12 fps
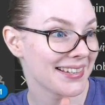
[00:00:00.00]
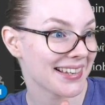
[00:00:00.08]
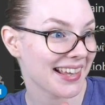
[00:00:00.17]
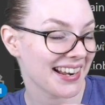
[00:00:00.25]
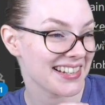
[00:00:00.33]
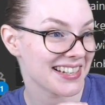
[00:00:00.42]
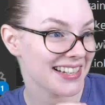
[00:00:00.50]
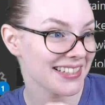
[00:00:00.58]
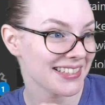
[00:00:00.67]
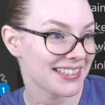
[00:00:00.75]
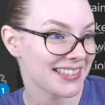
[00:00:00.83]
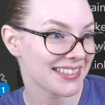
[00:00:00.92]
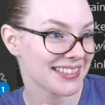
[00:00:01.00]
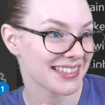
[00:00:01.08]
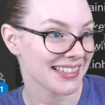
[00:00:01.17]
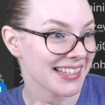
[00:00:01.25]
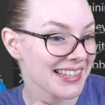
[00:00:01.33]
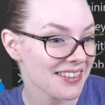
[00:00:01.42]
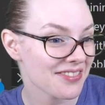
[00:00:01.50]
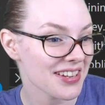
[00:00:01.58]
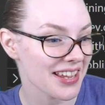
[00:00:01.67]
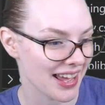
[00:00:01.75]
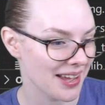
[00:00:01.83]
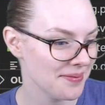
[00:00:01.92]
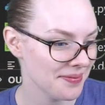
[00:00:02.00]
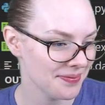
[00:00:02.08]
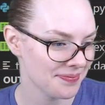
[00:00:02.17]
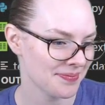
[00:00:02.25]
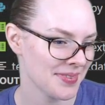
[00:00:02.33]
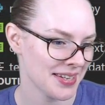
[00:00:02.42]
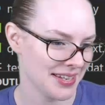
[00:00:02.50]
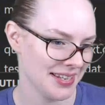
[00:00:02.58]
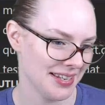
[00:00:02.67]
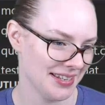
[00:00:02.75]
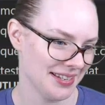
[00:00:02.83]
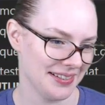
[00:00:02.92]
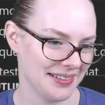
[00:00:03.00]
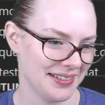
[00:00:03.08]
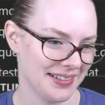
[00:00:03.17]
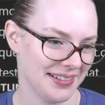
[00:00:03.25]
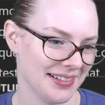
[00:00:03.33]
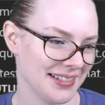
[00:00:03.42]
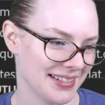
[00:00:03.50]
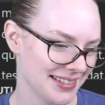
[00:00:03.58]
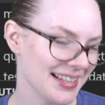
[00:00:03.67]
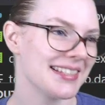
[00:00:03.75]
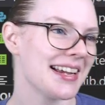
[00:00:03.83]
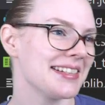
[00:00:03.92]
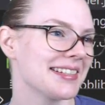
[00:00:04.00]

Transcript: I just delete the VM? Let's ask